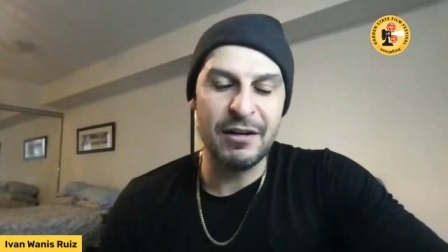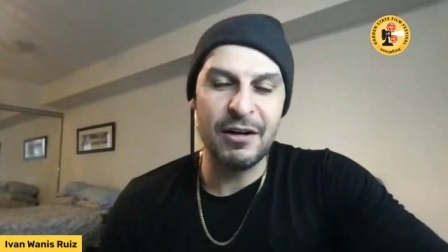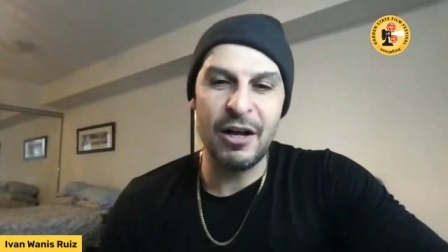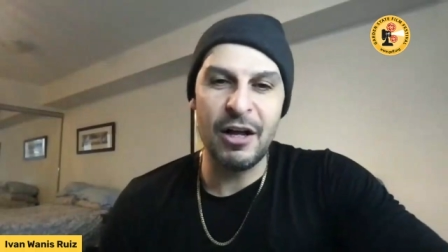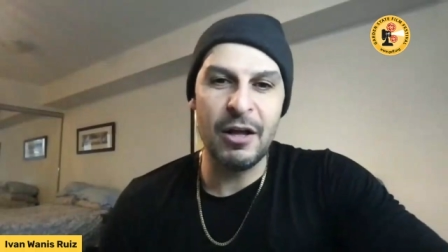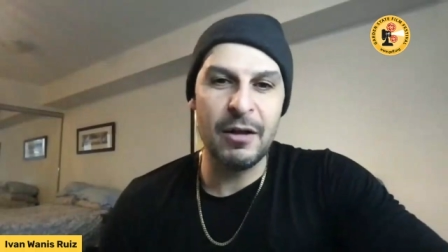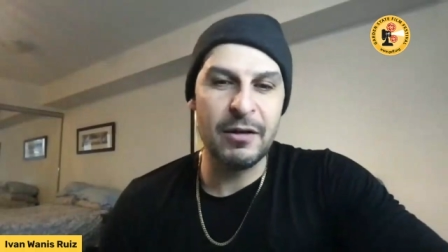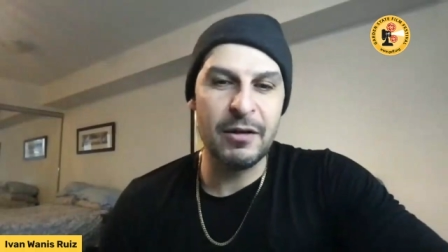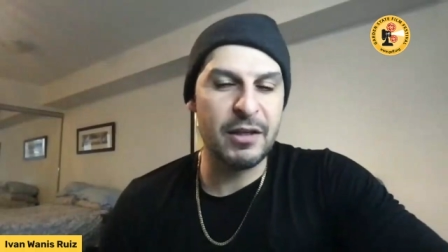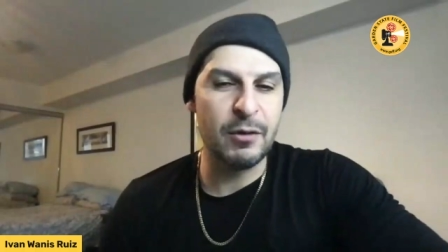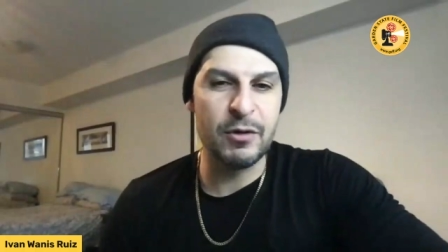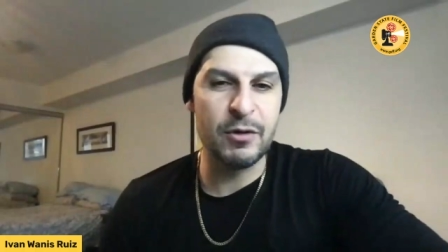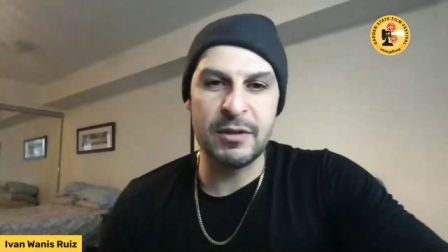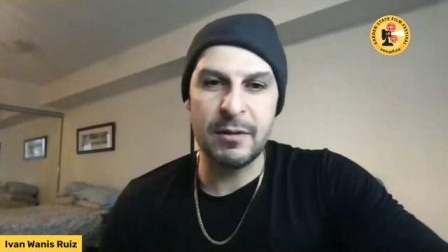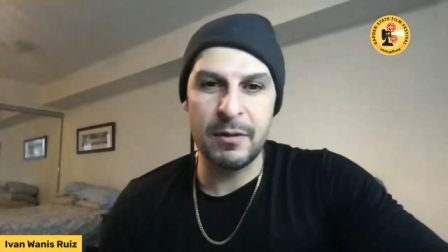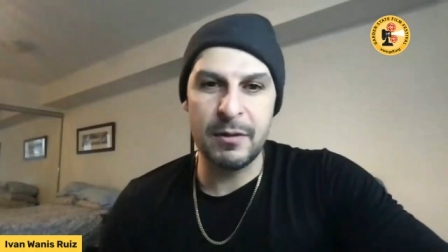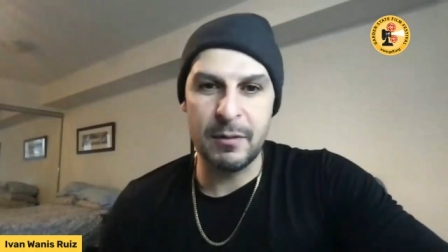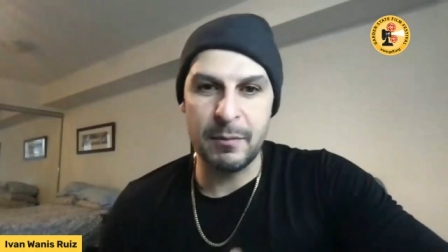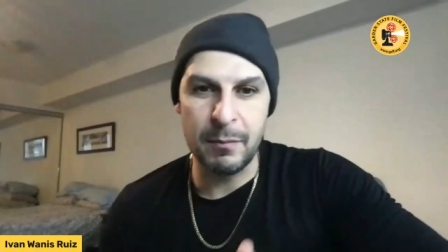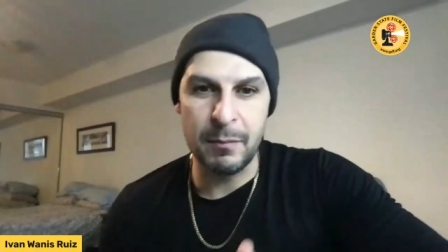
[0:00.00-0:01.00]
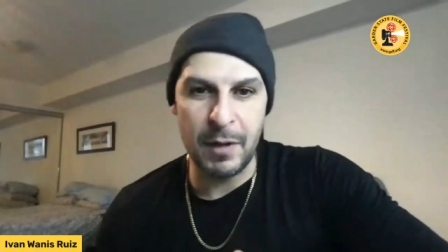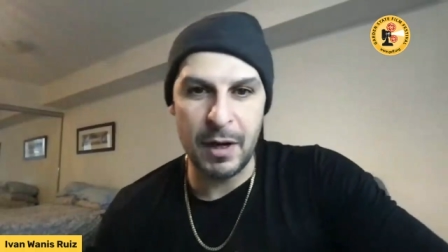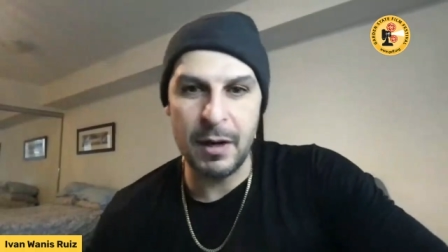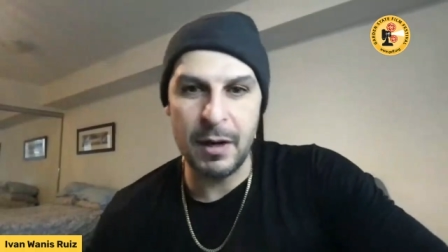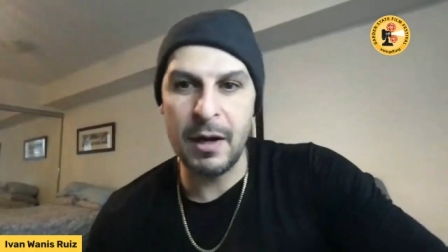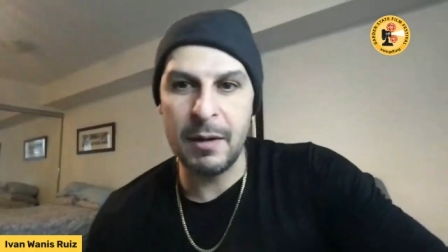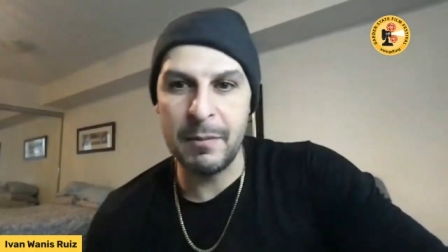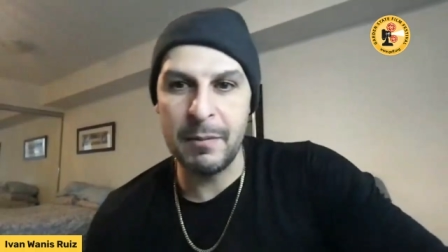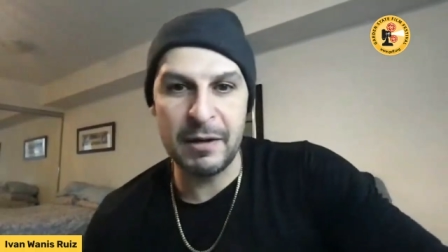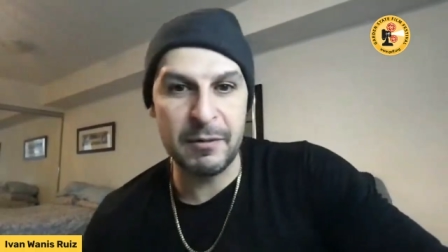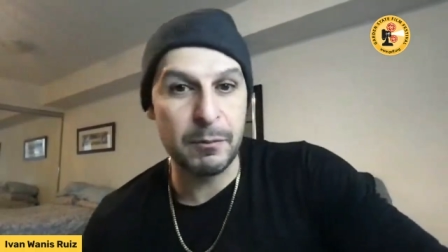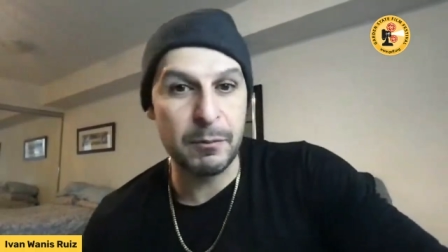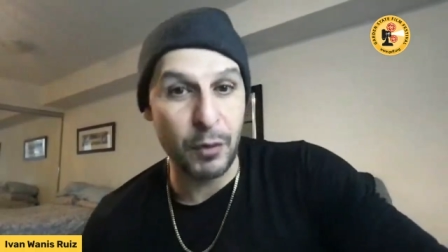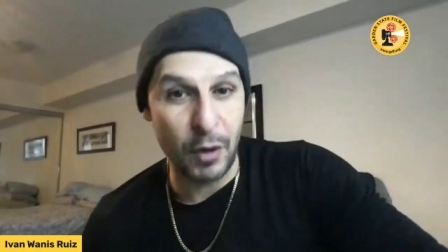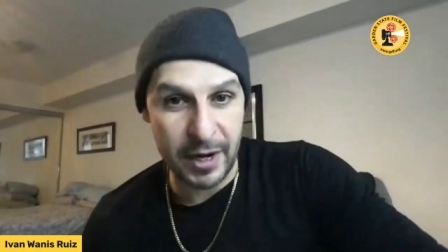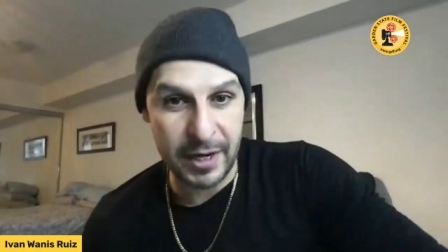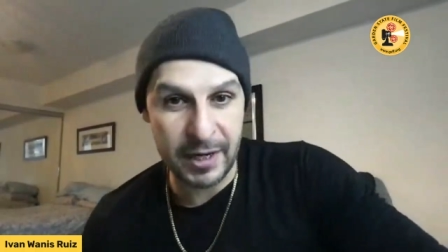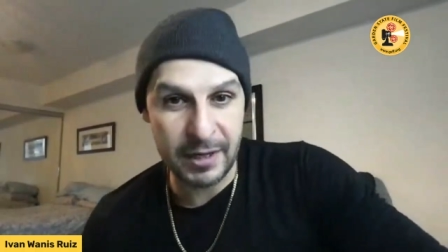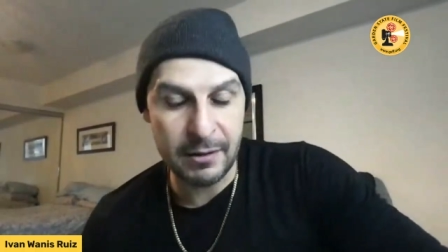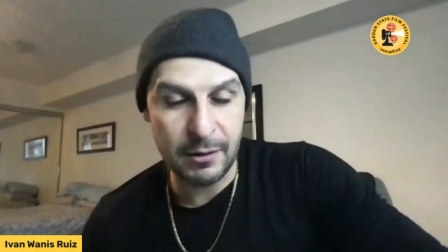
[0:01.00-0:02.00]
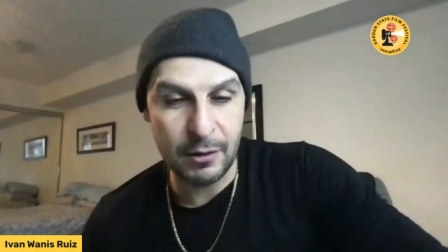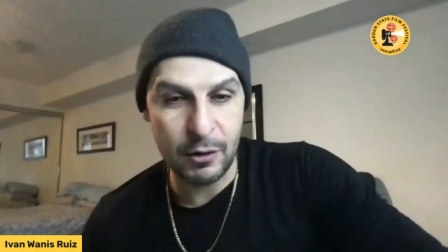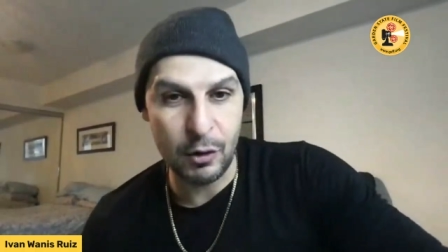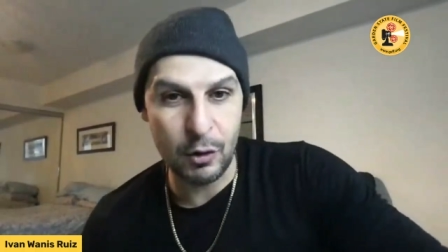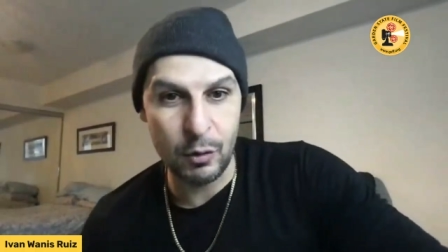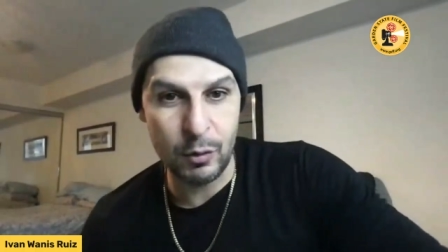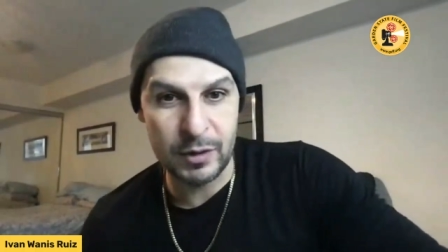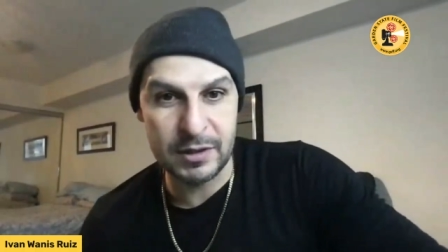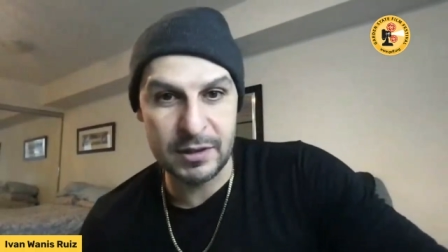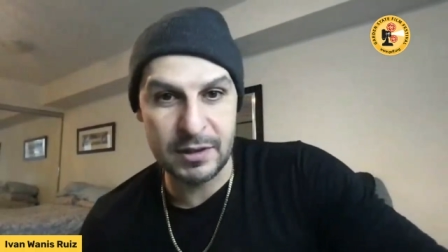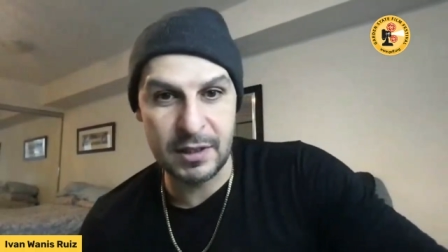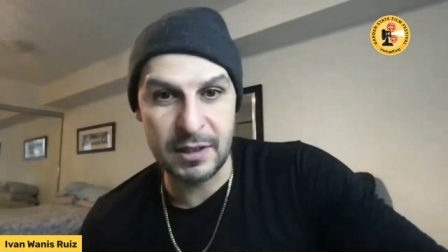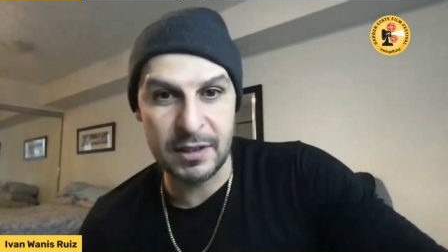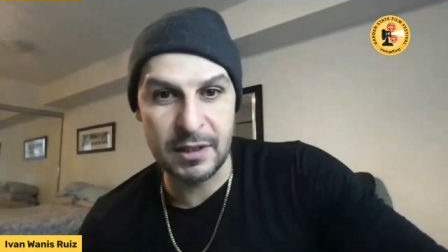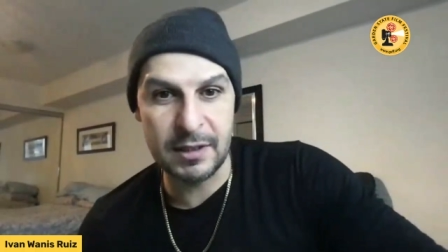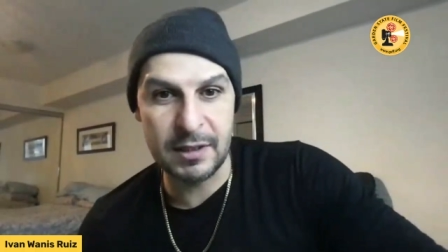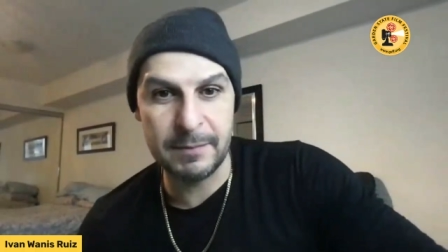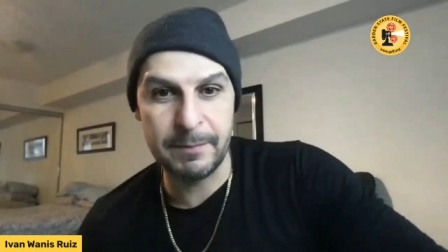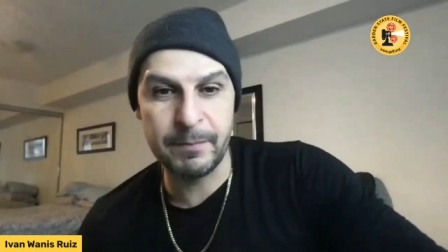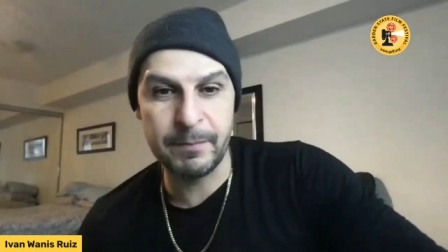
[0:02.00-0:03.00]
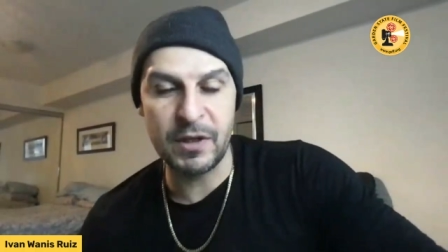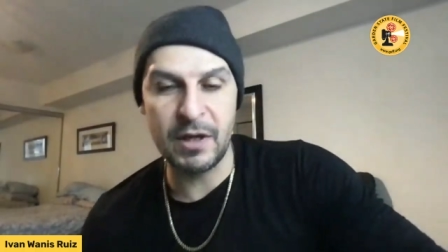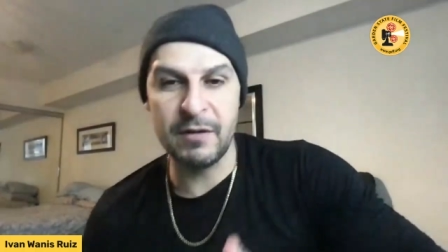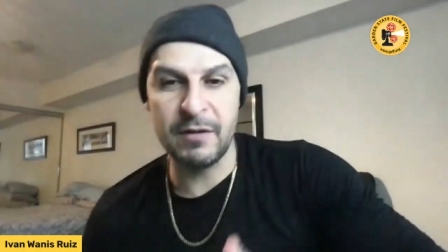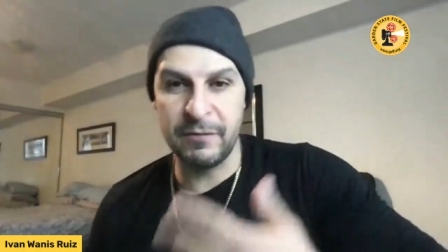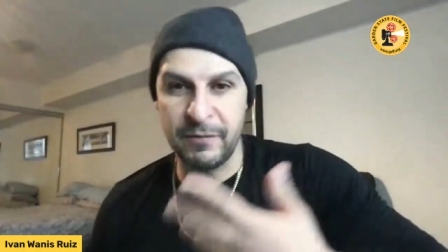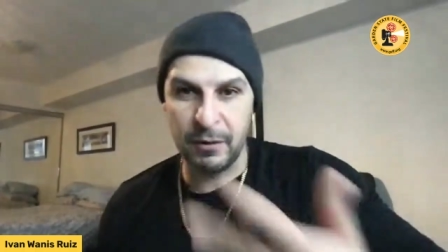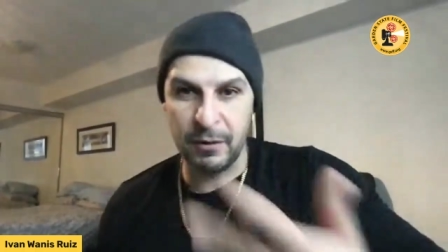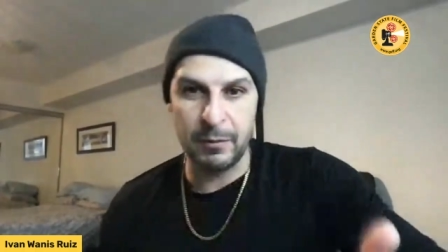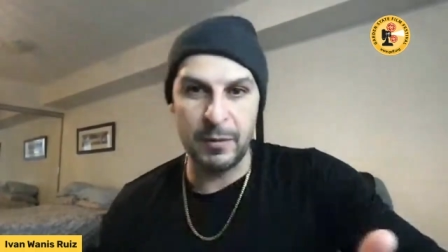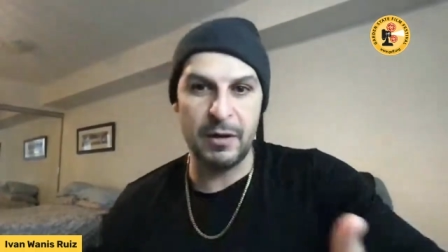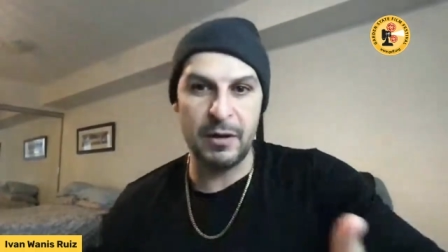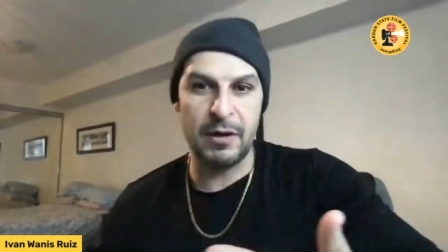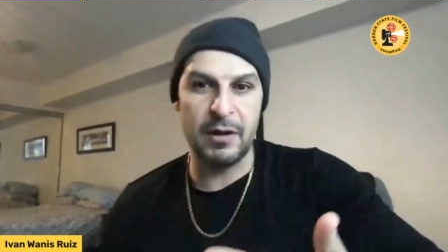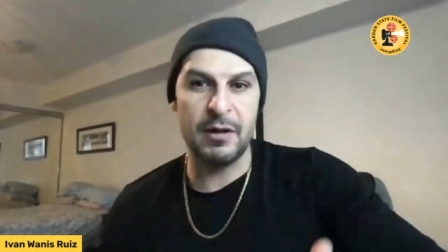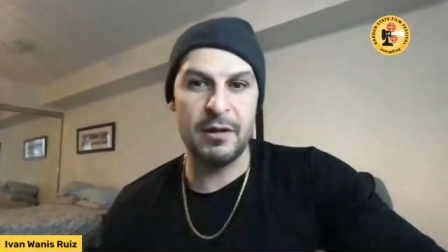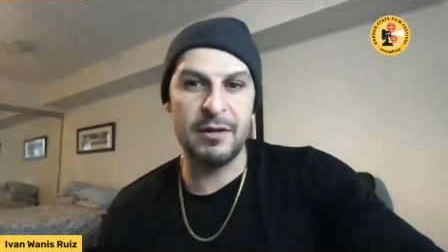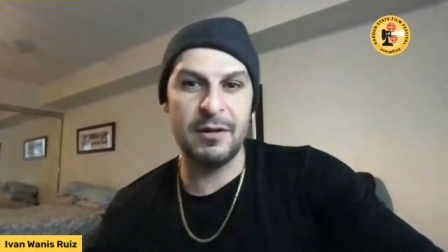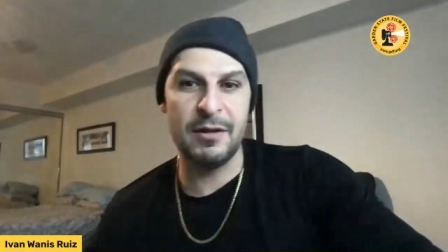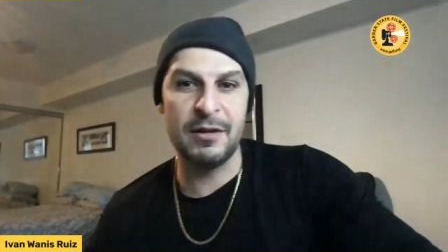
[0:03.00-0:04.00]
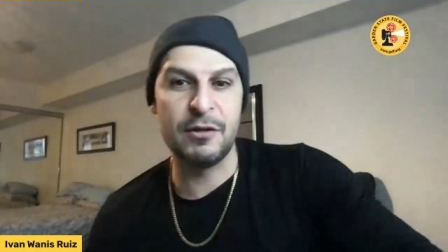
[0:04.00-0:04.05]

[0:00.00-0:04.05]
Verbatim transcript: did it all there was uh, my brian who was the film, uh,